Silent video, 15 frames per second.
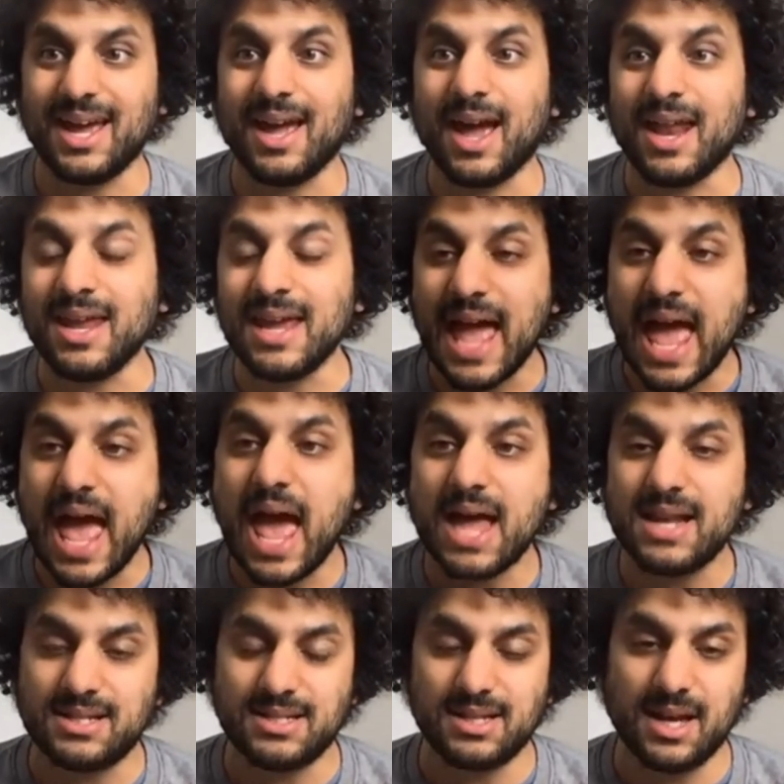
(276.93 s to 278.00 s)
it, uh, and it
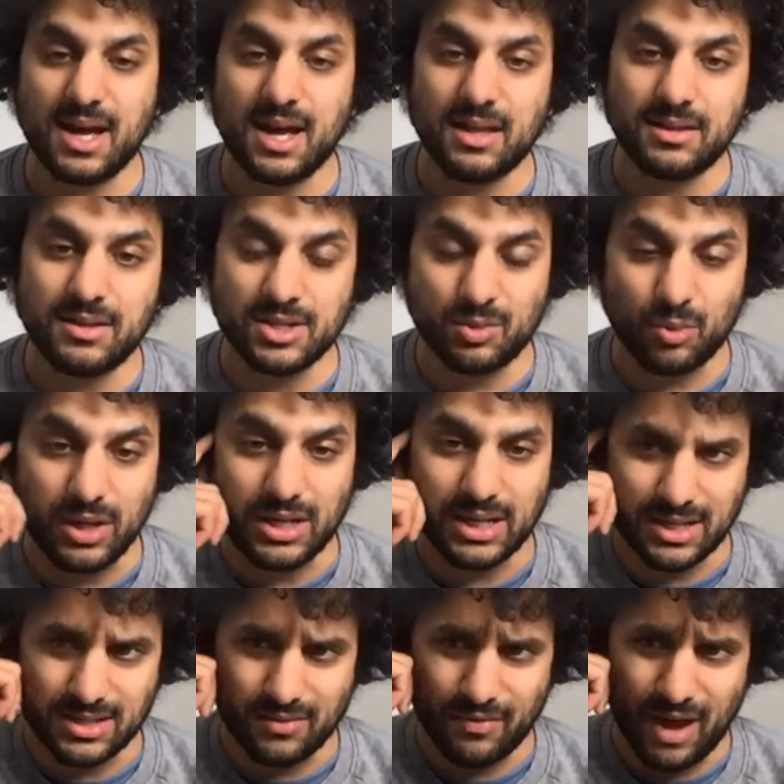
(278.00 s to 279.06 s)
aired uh, this week
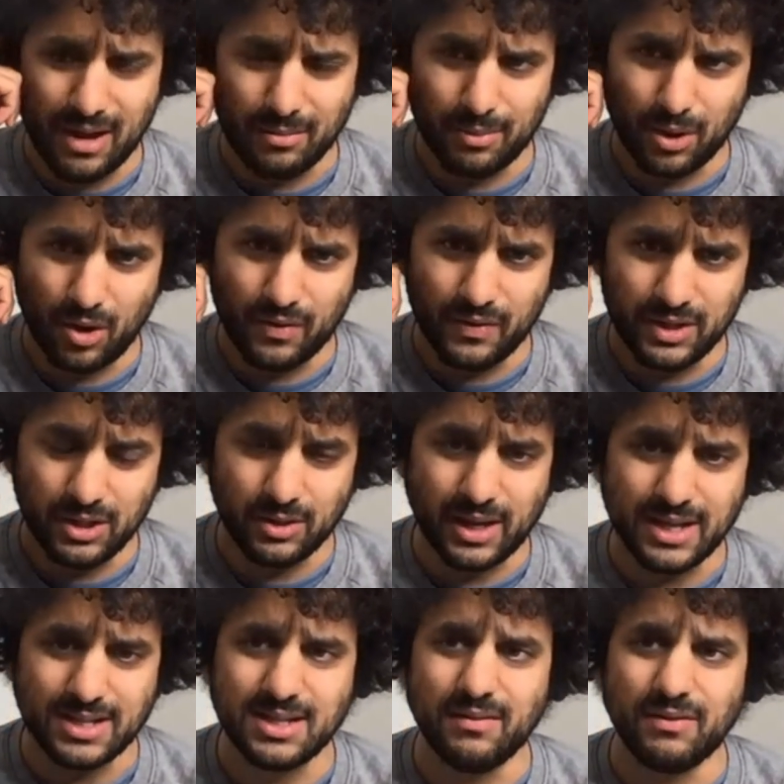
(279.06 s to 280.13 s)
and is available on the UK
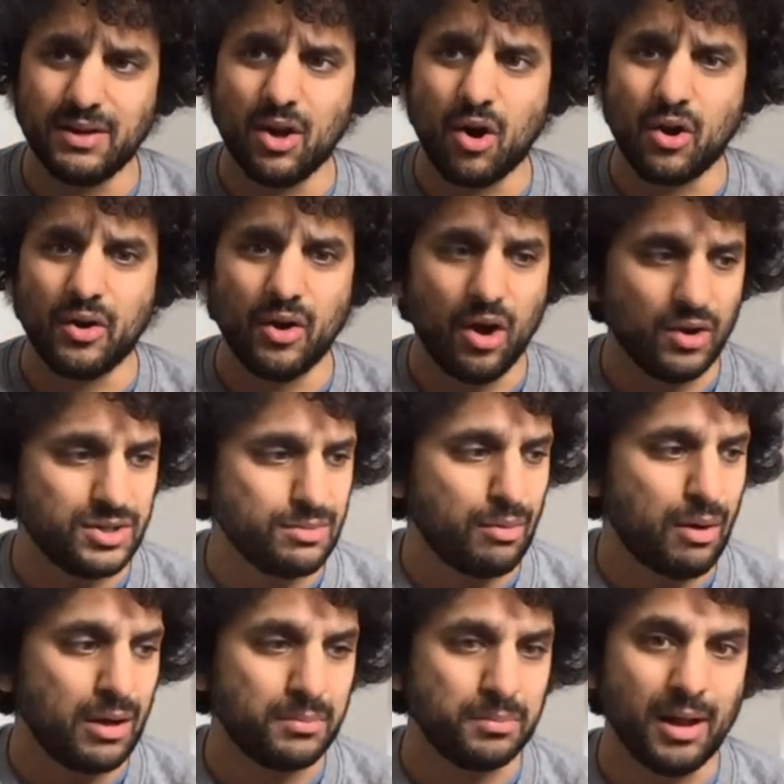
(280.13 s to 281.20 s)
TV on on
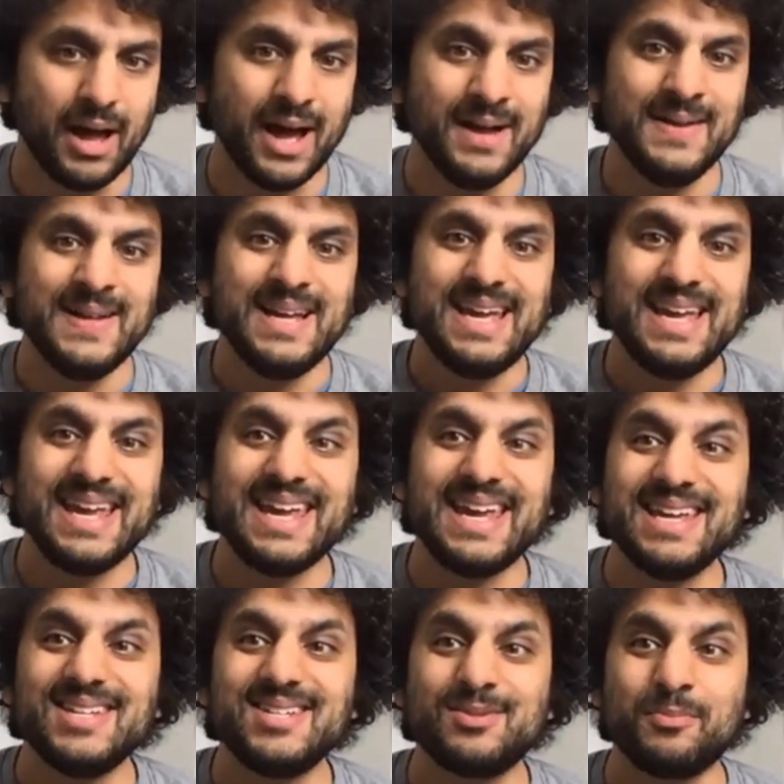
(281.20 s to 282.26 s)
demand player it
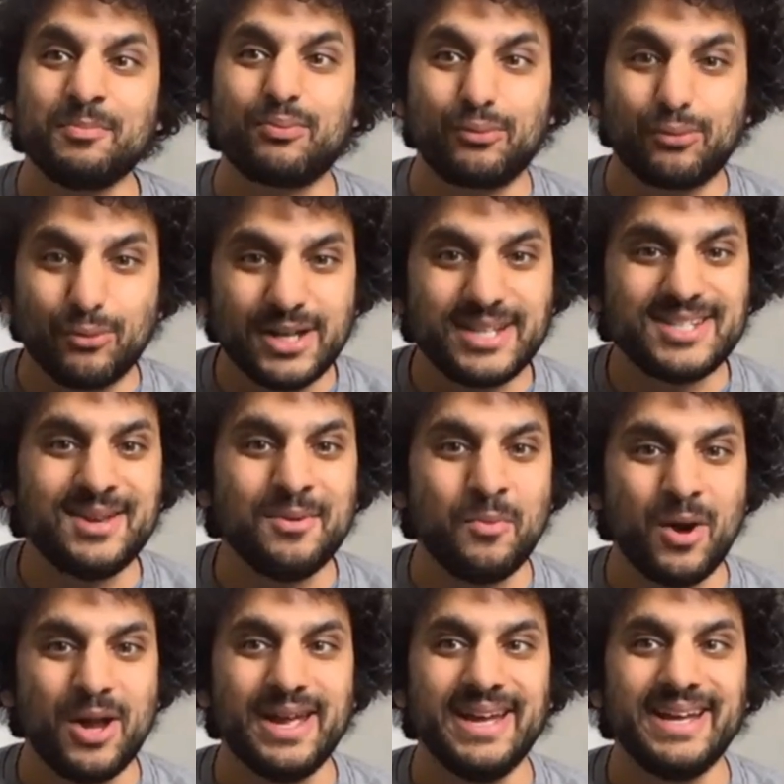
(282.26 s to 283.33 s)
is pretty
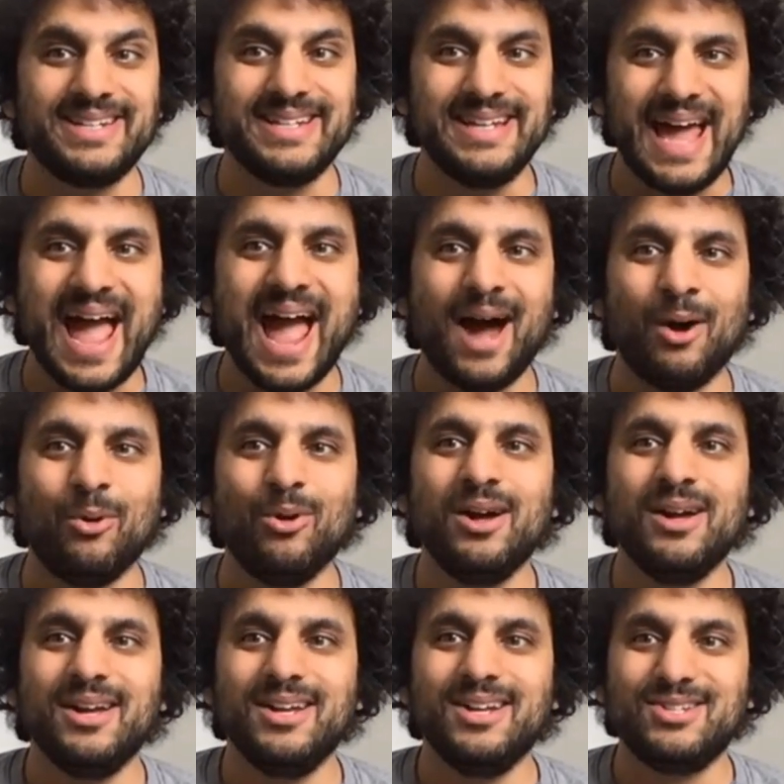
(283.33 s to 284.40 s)
weird now
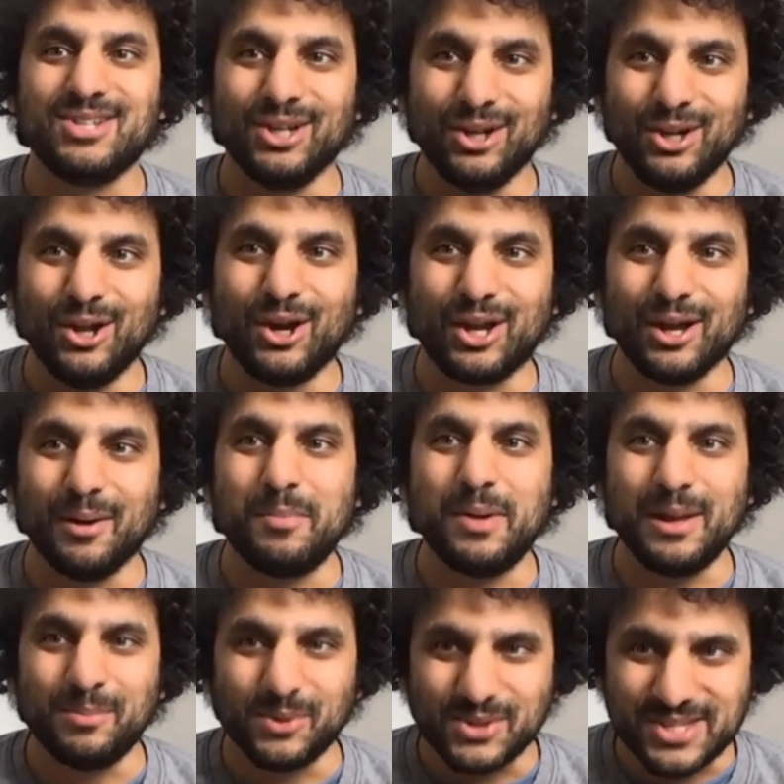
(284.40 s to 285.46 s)
to look at
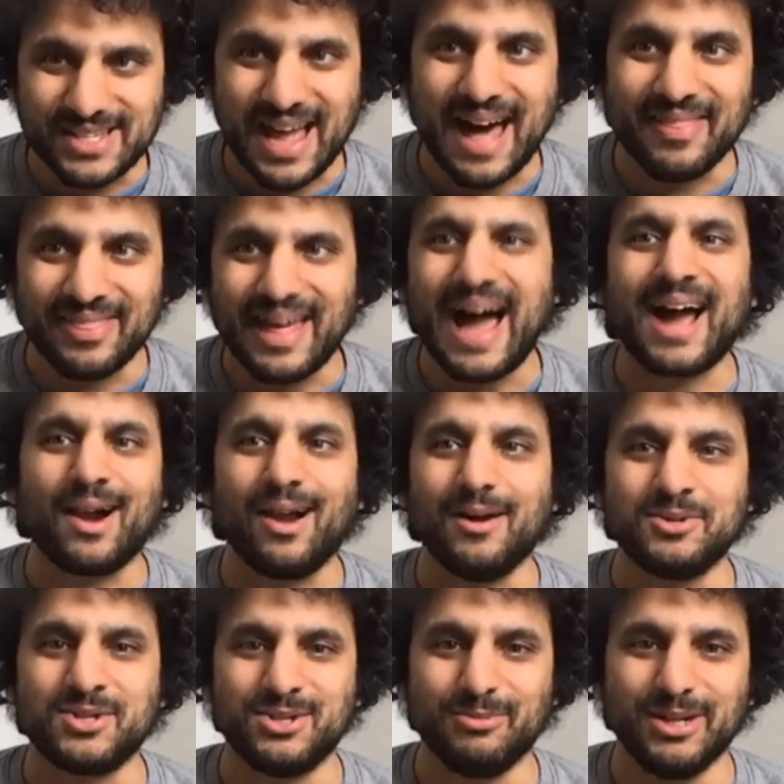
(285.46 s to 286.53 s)
people sat that
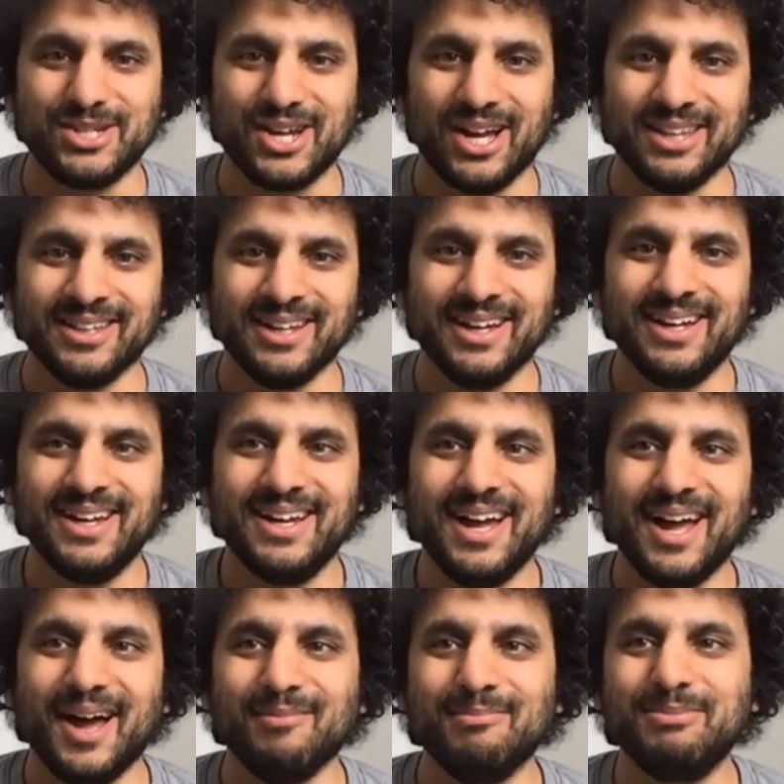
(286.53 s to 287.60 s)
close to each other
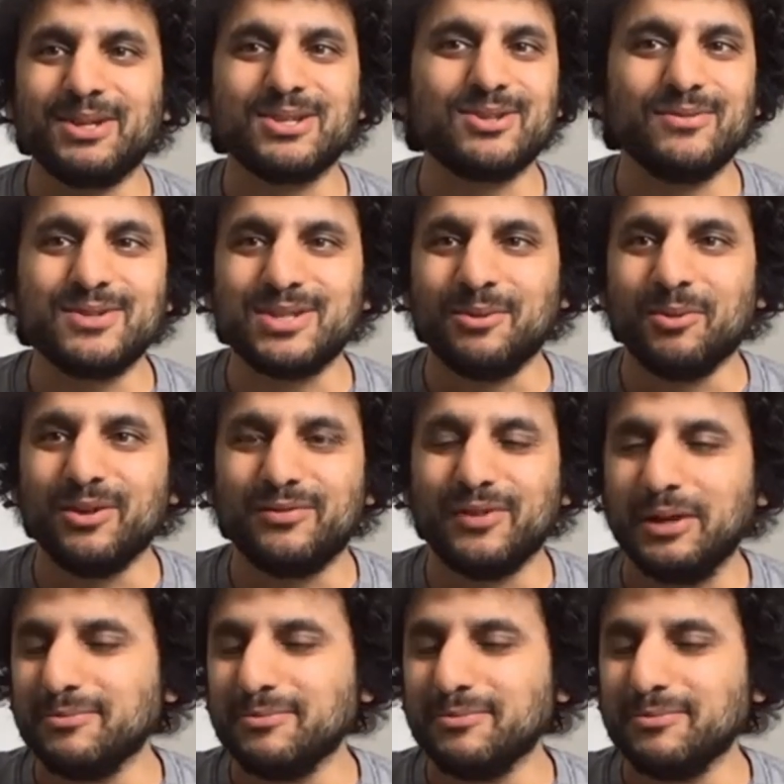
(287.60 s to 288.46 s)
um, because obviously we yeah.